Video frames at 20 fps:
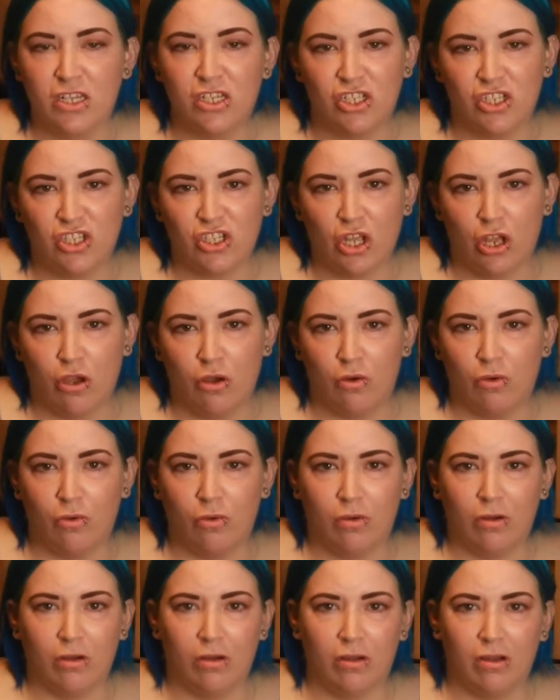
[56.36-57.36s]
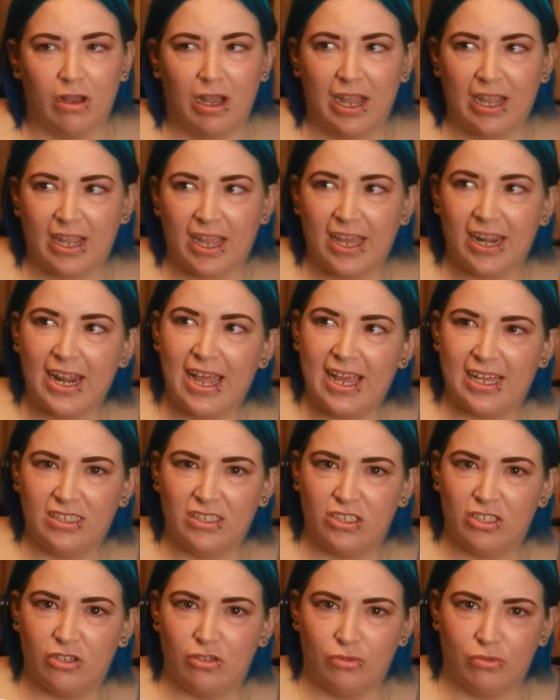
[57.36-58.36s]
So I got
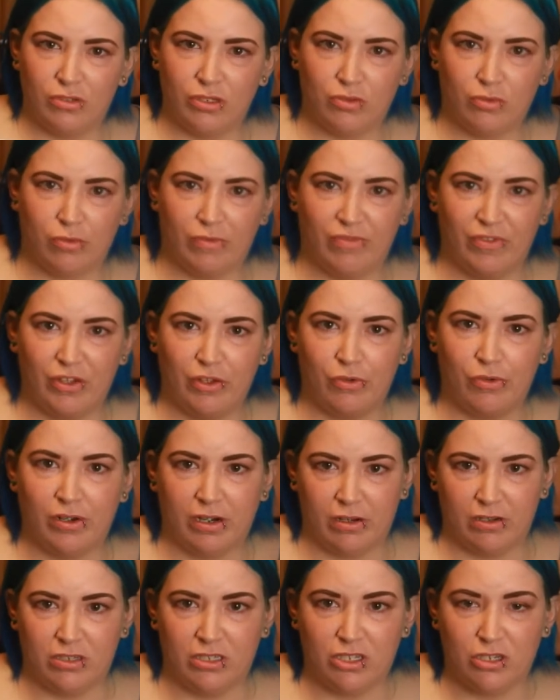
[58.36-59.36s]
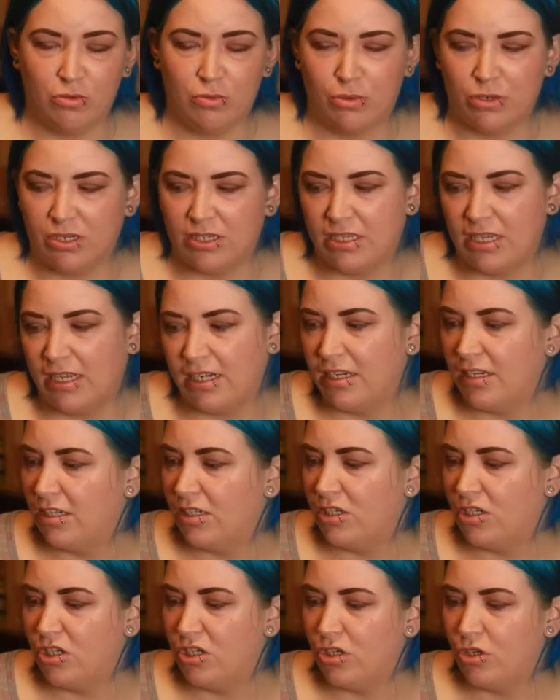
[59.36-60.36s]
asked to do this review and I was super
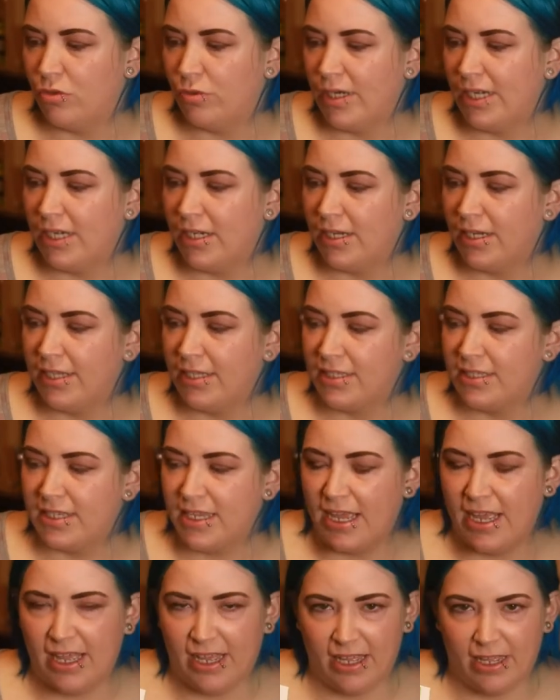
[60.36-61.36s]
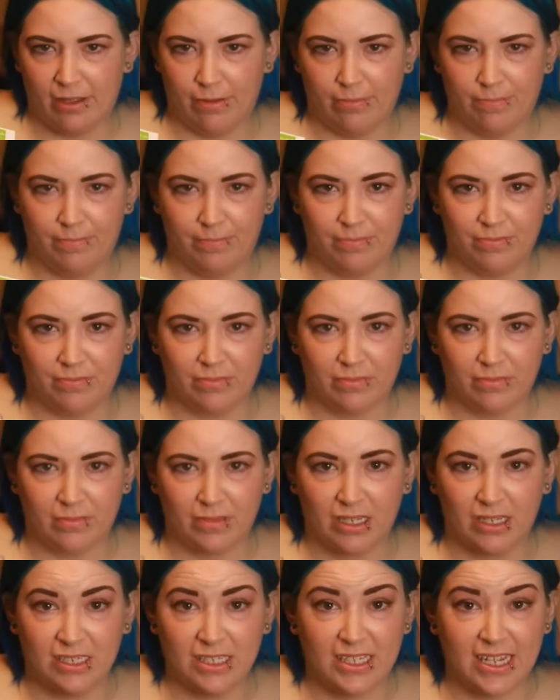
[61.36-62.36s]
excited to do it. It's a
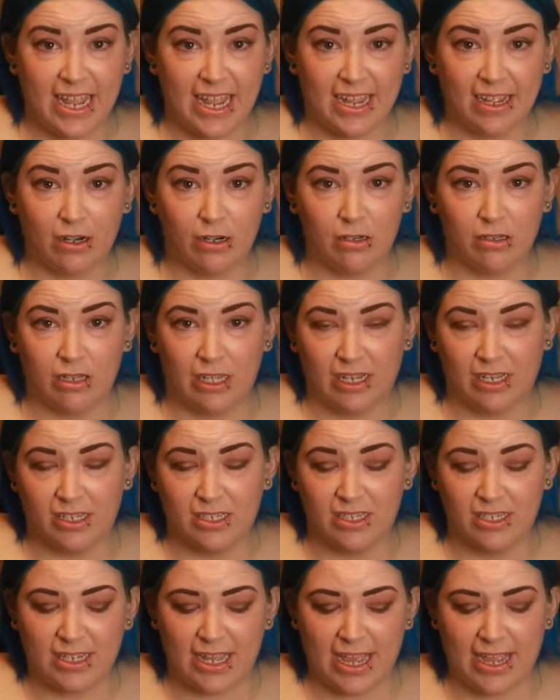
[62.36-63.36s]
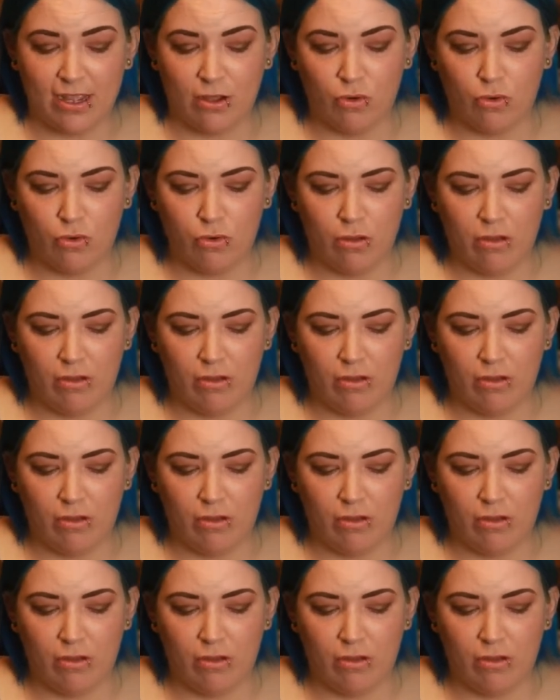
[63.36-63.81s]
scan, like a scale